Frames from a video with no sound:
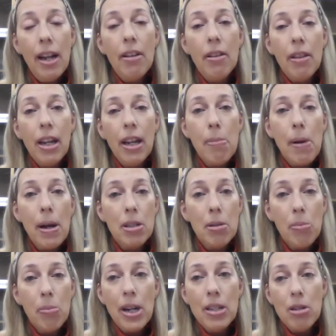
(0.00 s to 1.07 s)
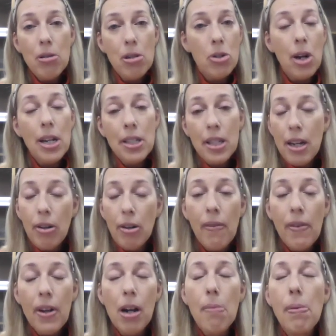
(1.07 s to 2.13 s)
and think about some ways to address it. And I'll give
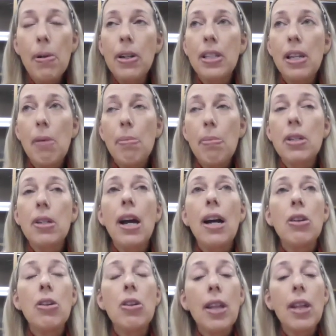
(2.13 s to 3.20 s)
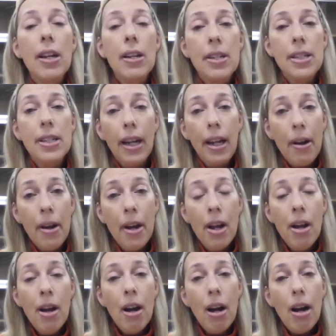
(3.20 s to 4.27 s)
you a couple of examples of how to do that in a second.
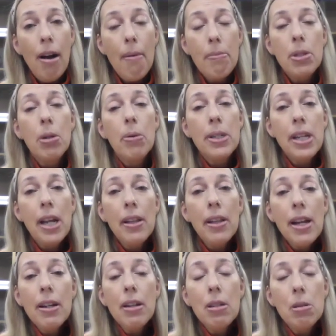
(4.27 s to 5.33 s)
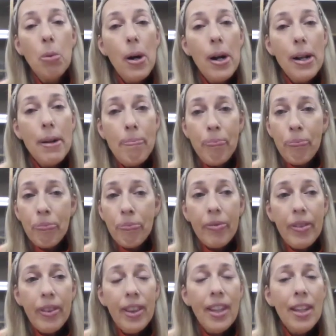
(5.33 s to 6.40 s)
So a deadline is one.
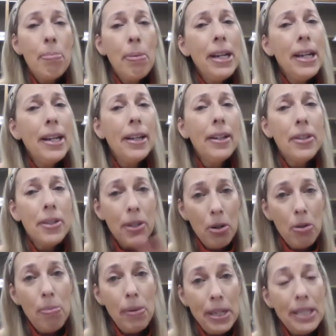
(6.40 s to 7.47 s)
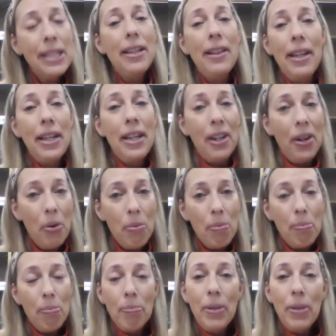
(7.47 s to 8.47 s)
Being so busy that you don't